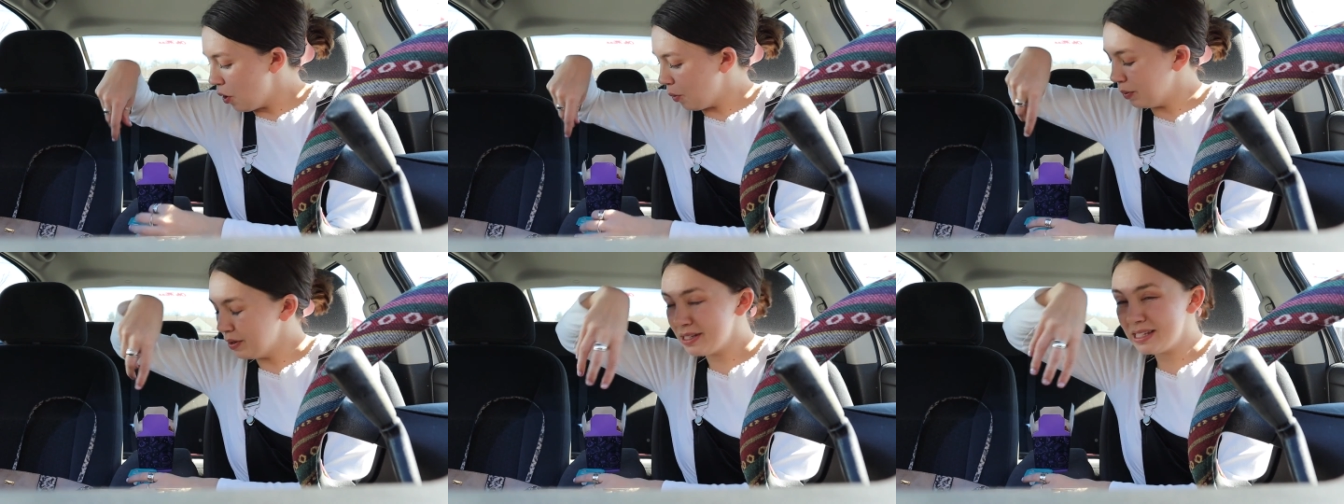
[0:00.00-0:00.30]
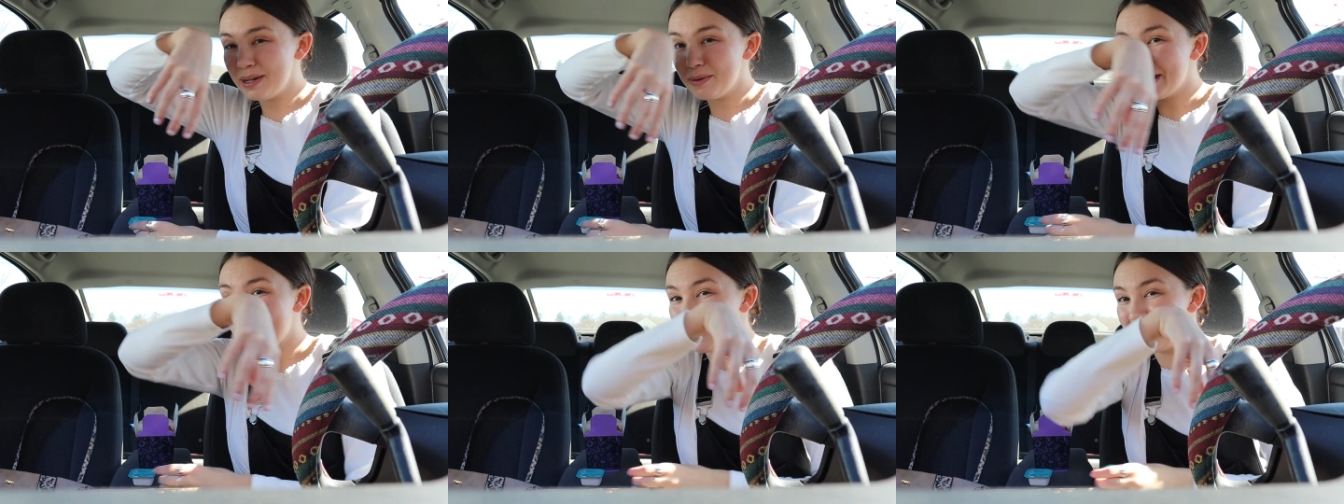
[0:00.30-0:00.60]
we'll
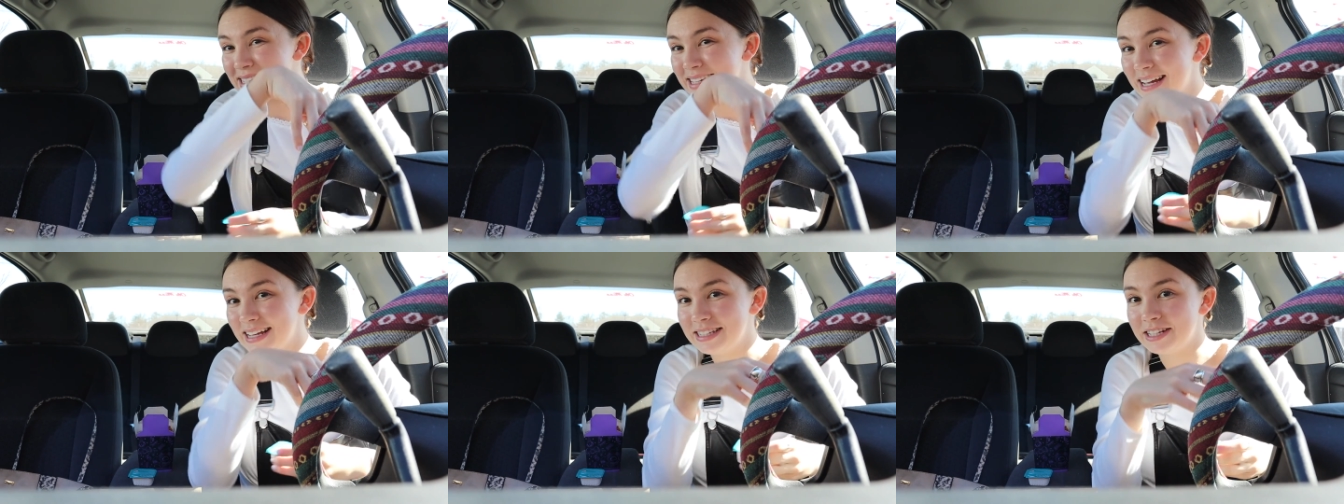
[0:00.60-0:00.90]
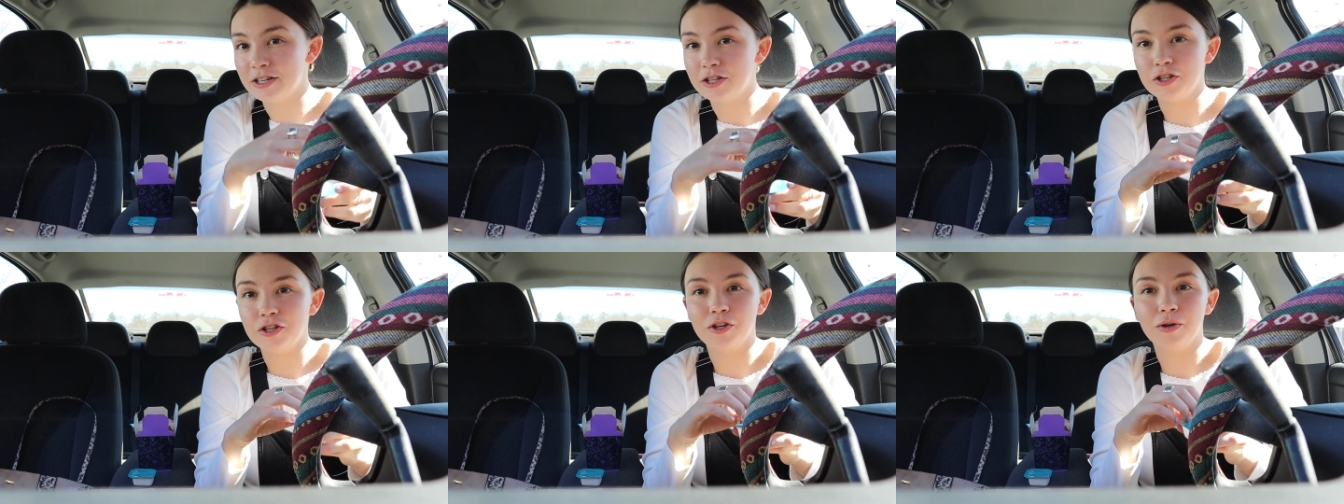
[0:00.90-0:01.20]
see what I
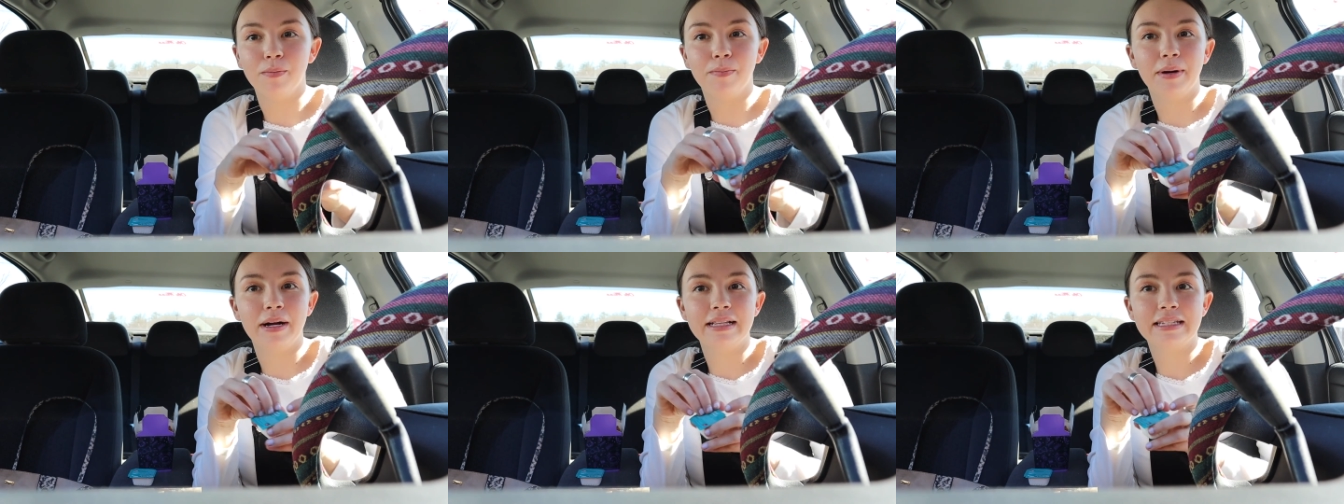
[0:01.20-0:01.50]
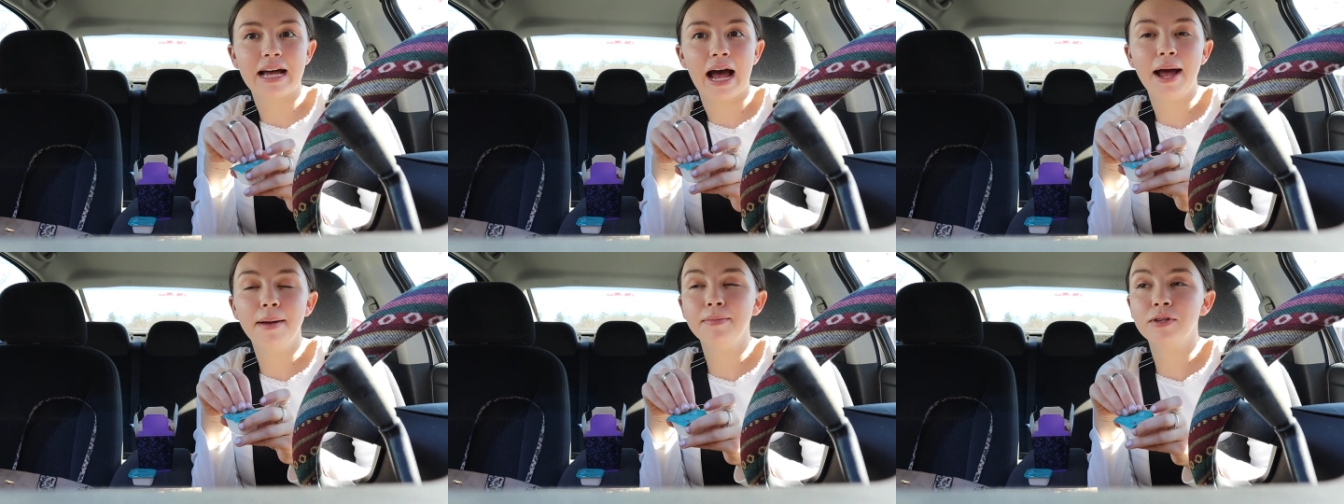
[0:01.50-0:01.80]
decide to do.
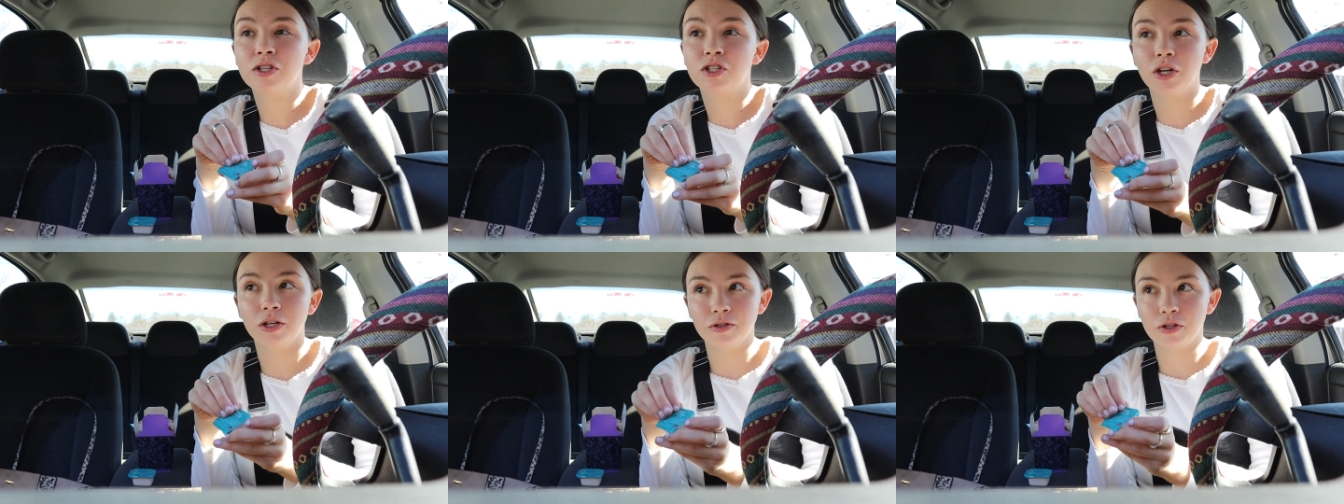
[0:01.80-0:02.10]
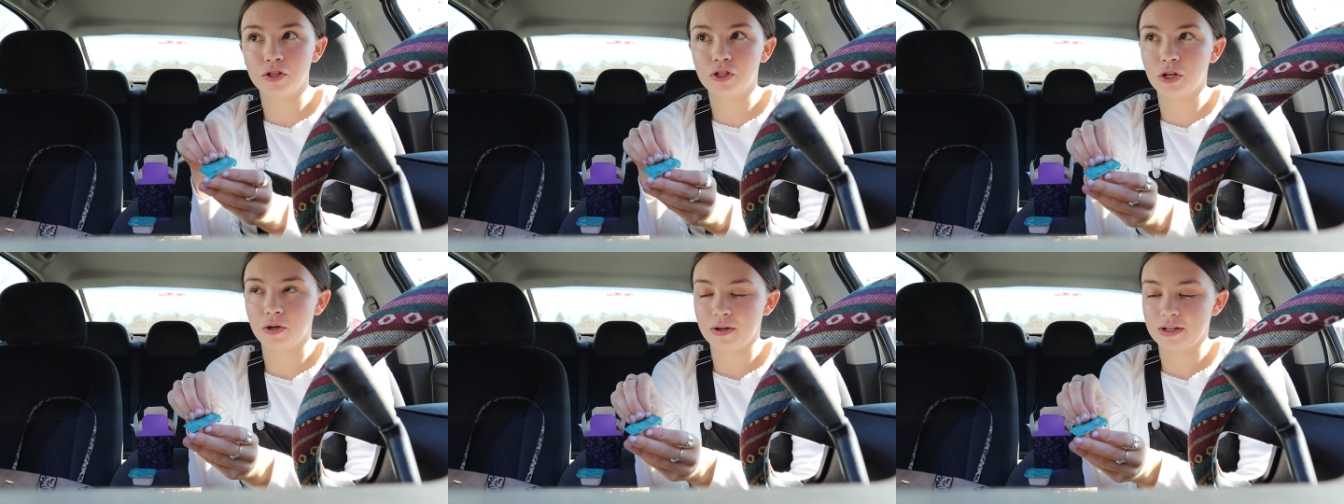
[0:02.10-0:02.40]
But I'm so,
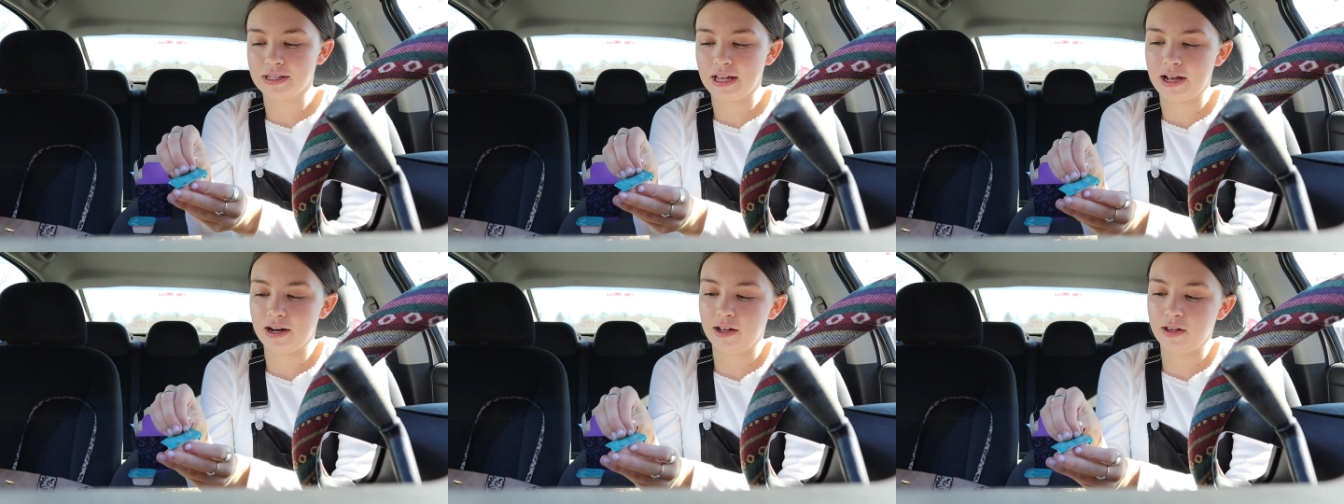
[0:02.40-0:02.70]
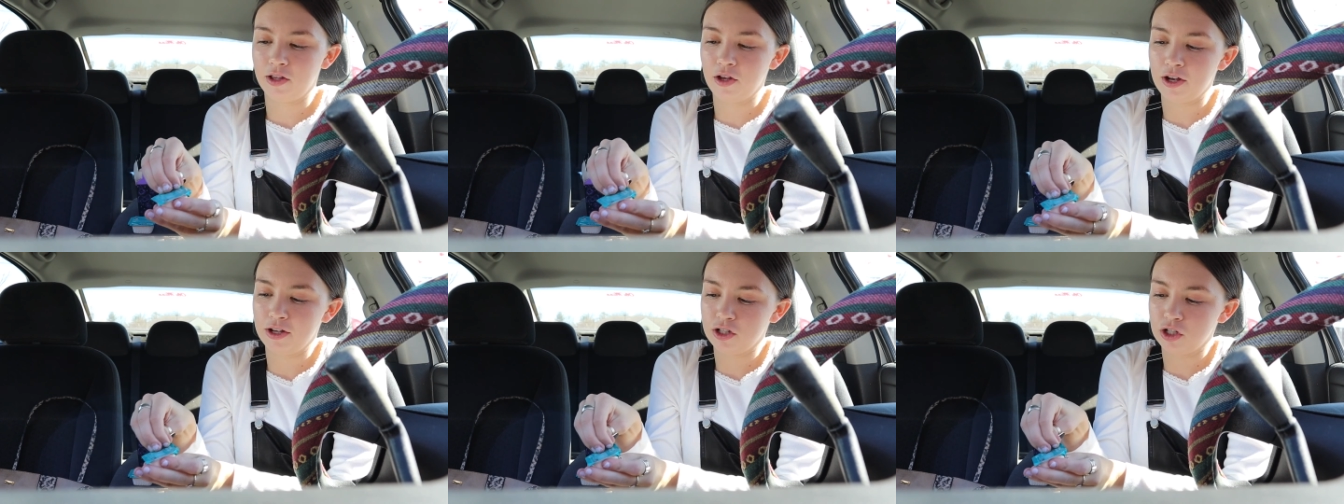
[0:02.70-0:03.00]
so, so
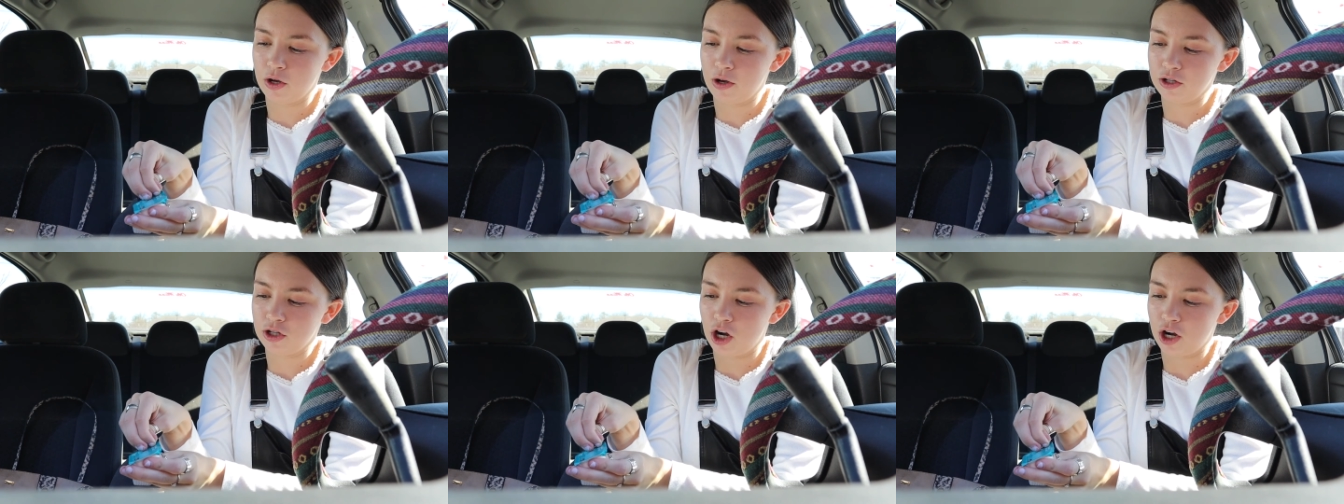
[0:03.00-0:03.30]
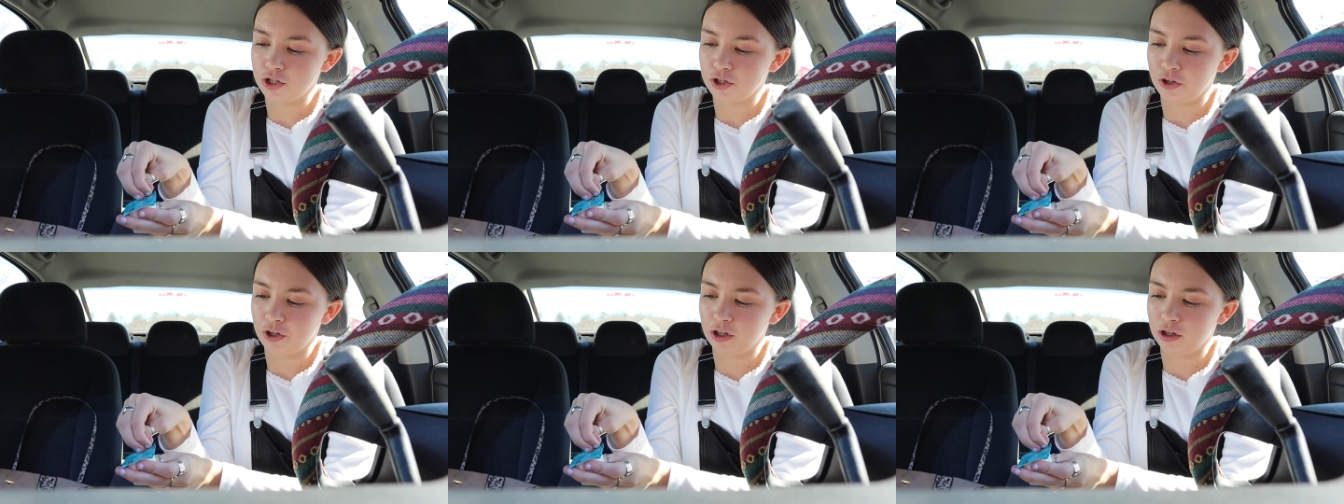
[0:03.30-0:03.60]
excited. You guys know I
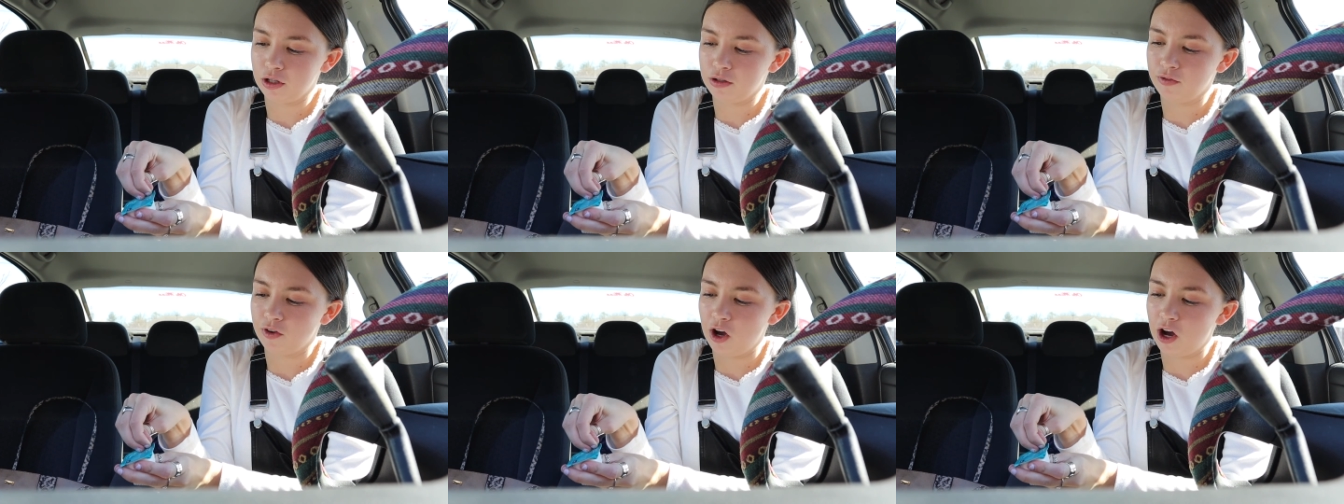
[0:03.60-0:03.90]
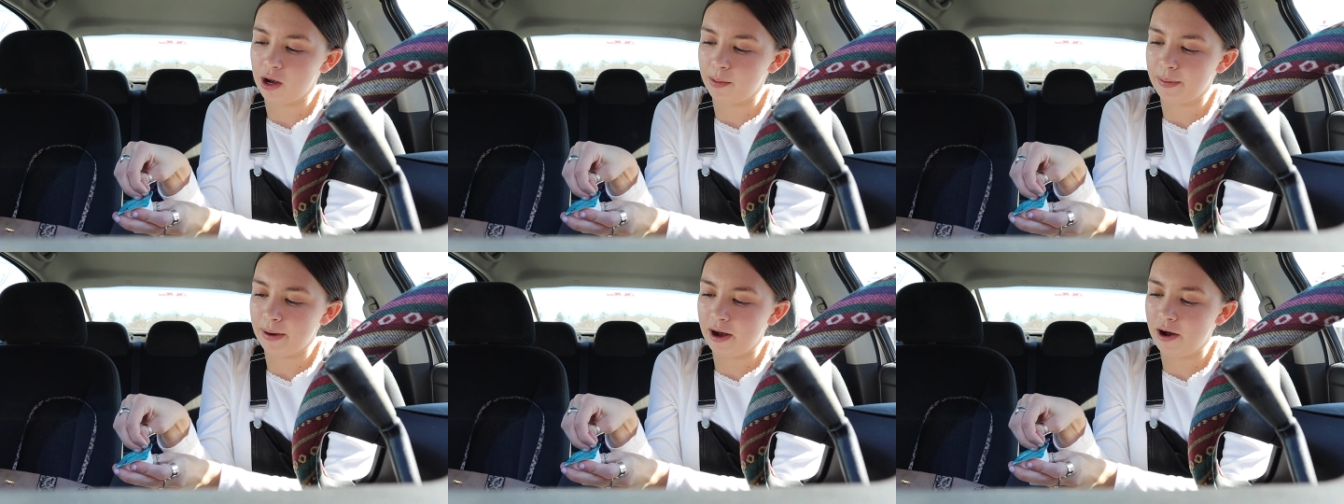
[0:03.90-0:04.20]
talked earlier in this
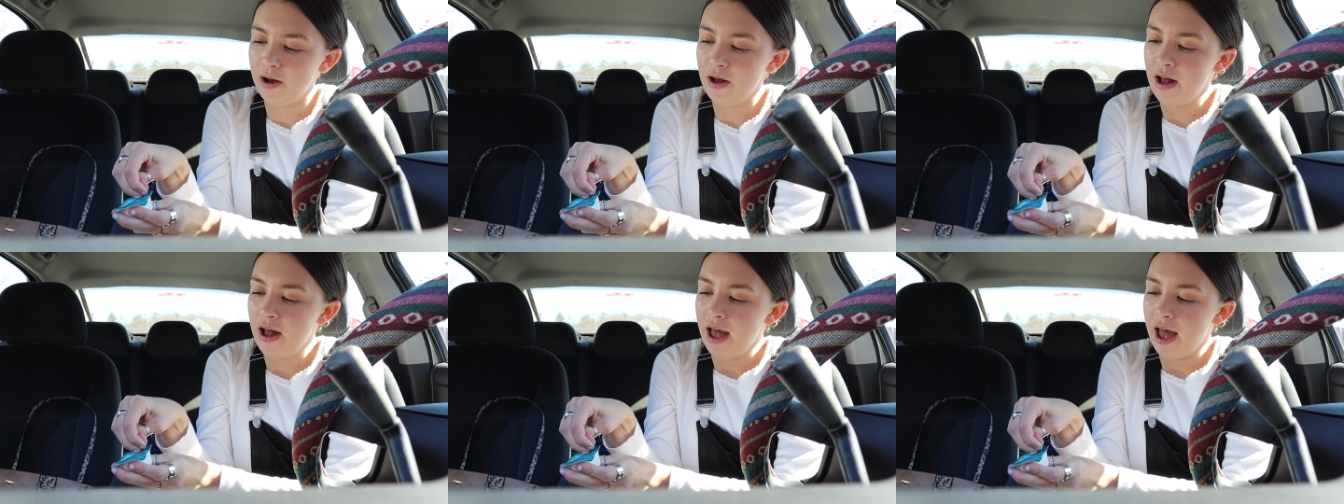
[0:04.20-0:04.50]
vlog about